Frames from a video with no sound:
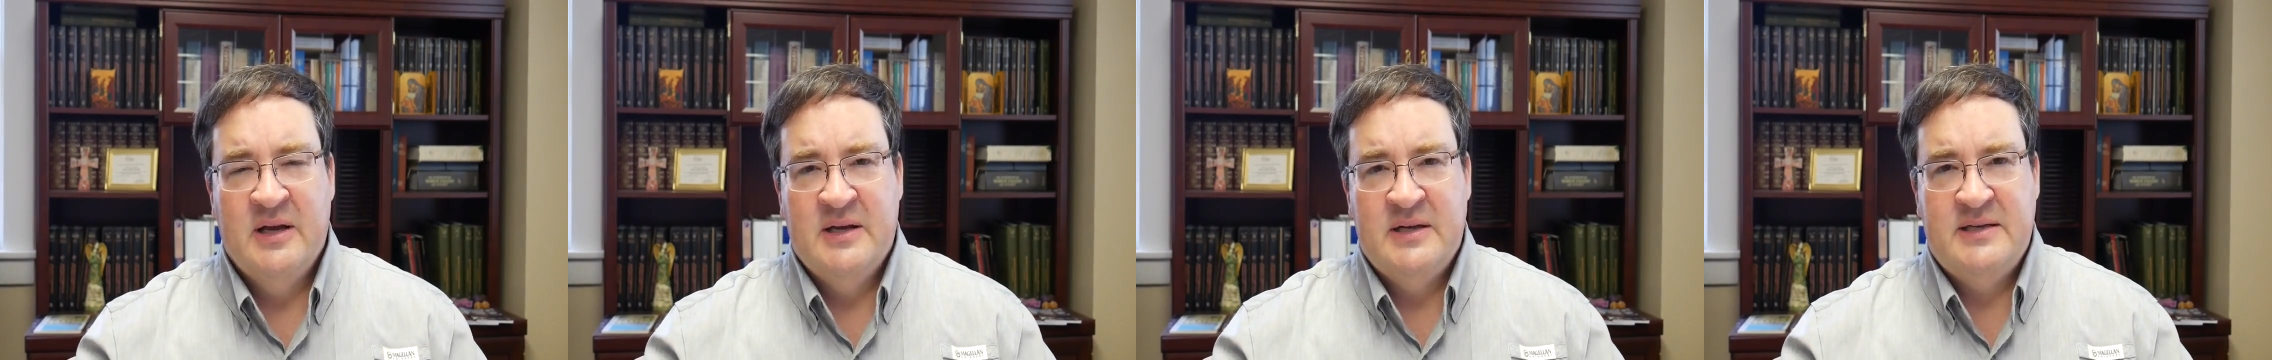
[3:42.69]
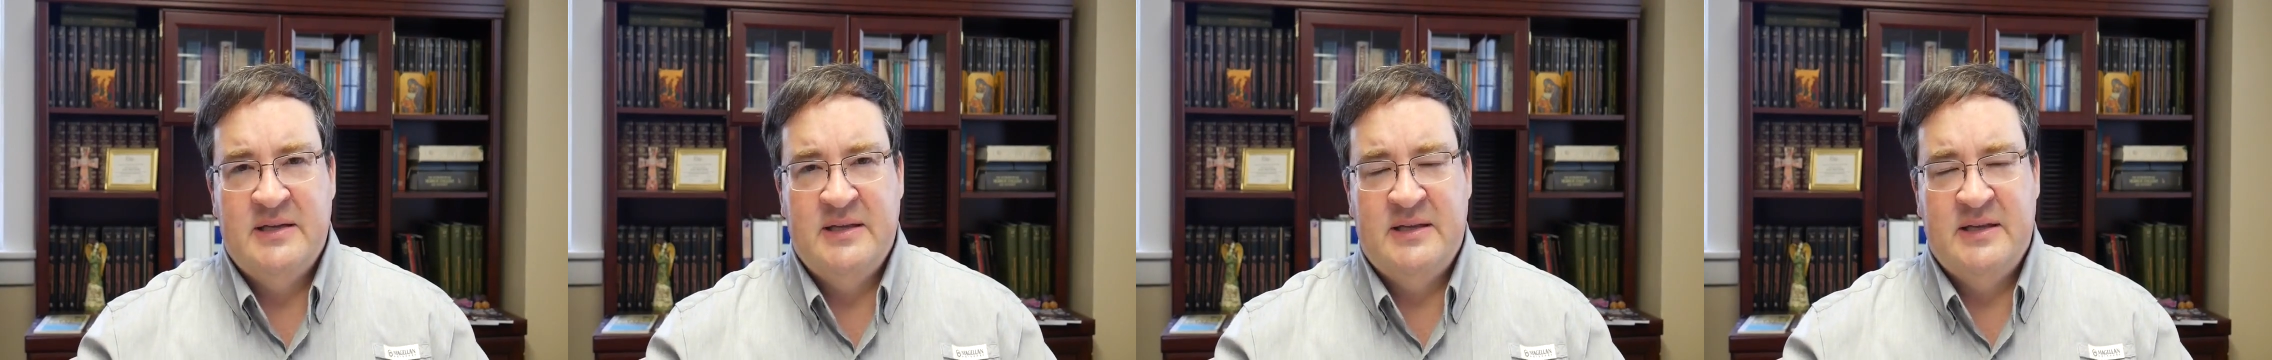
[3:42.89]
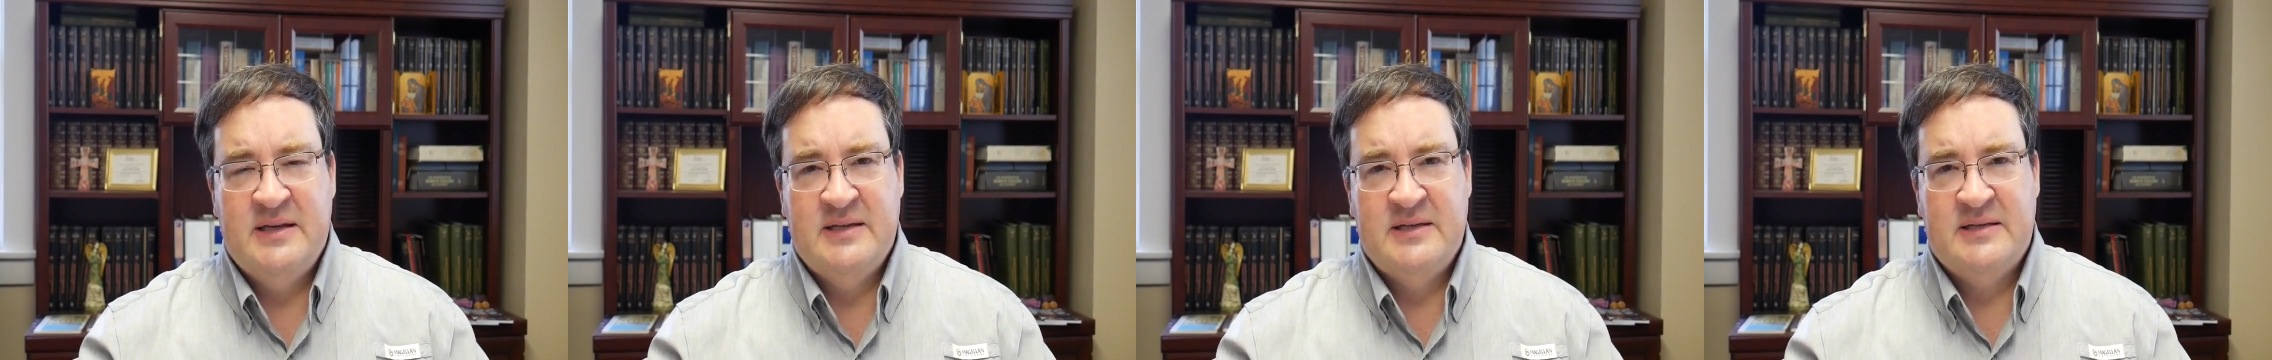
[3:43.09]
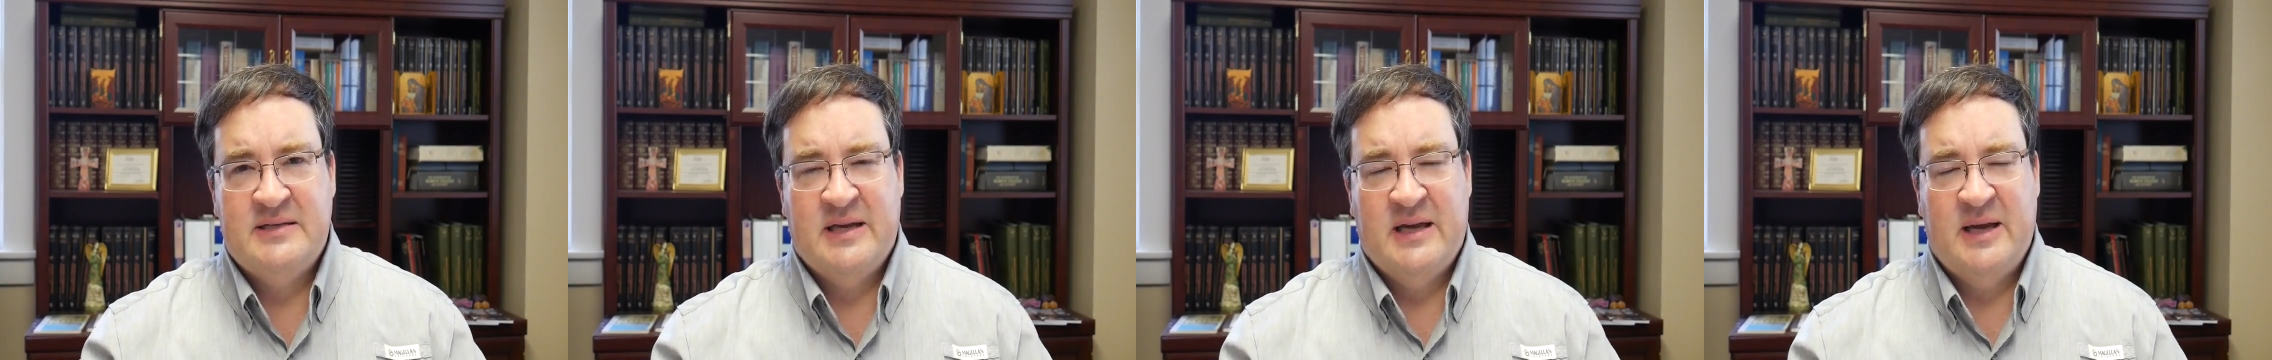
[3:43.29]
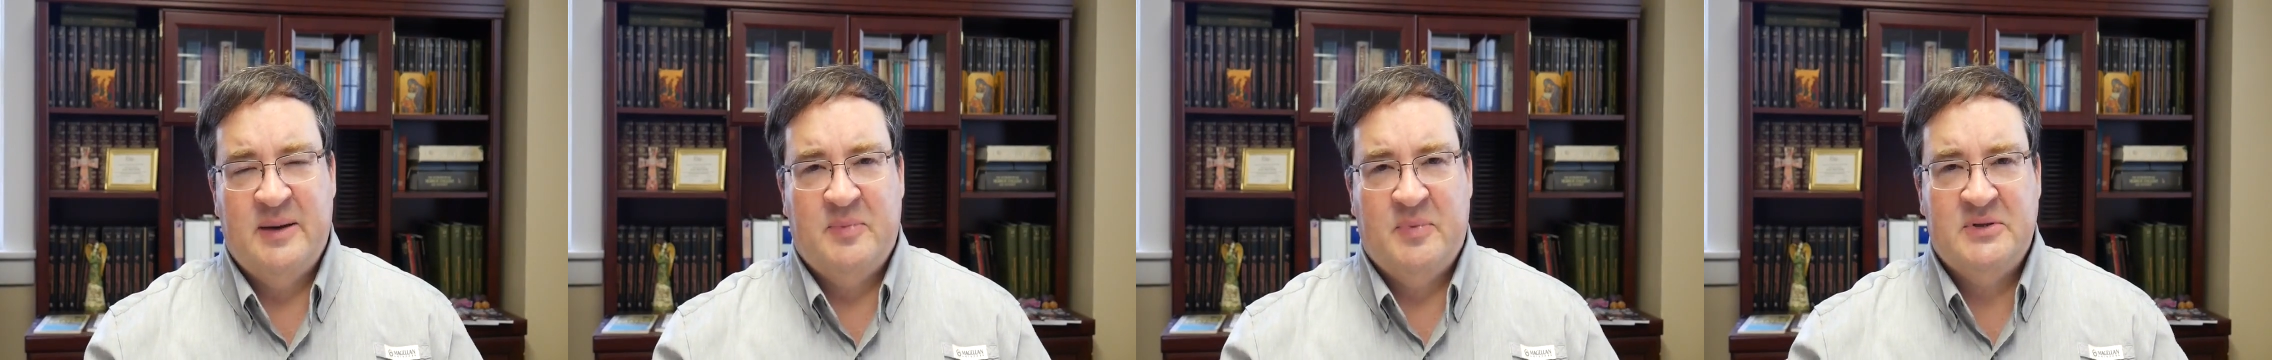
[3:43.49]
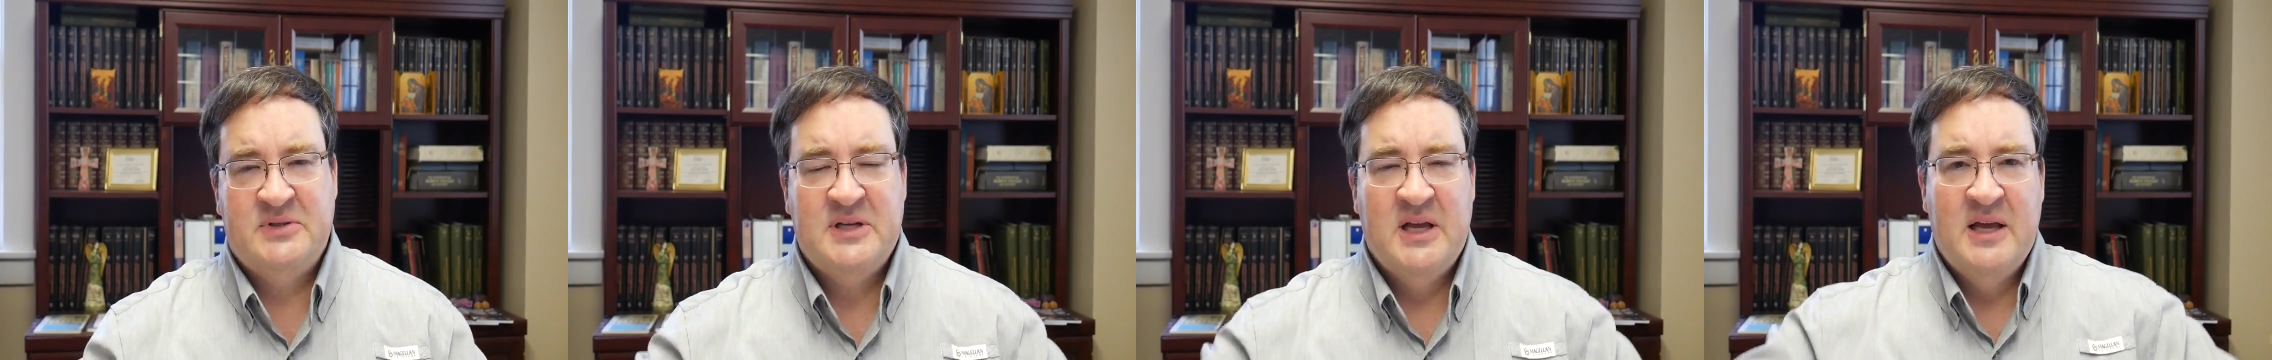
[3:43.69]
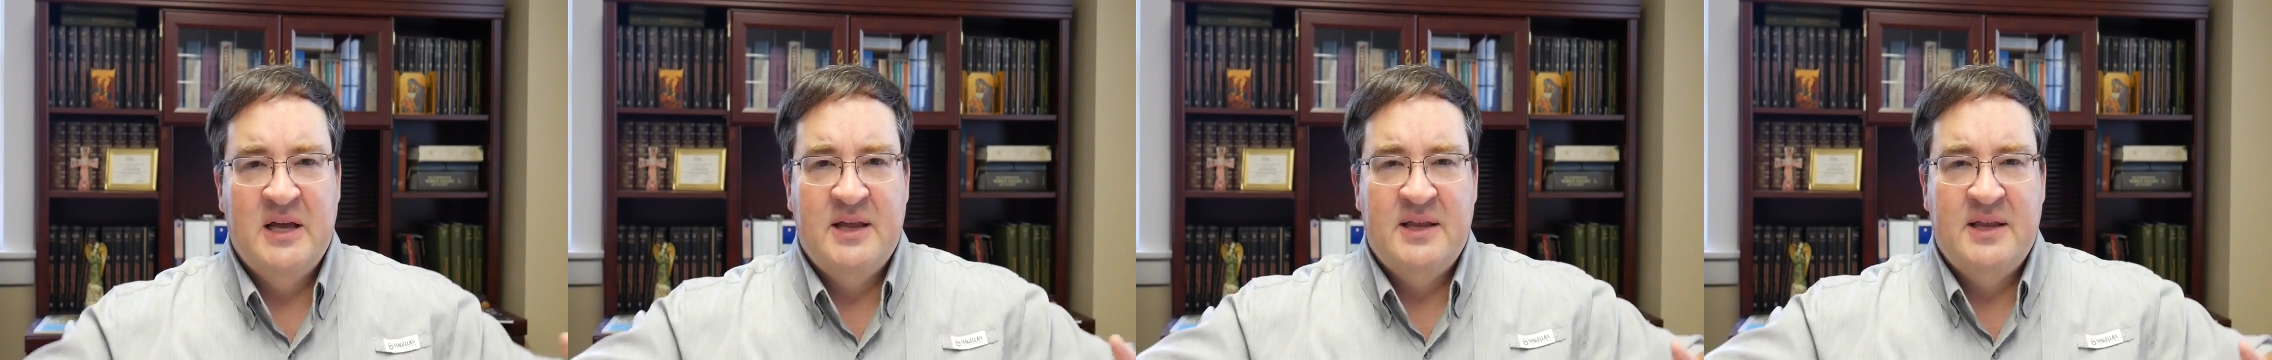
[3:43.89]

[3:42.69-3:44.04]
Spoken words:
to the disciples.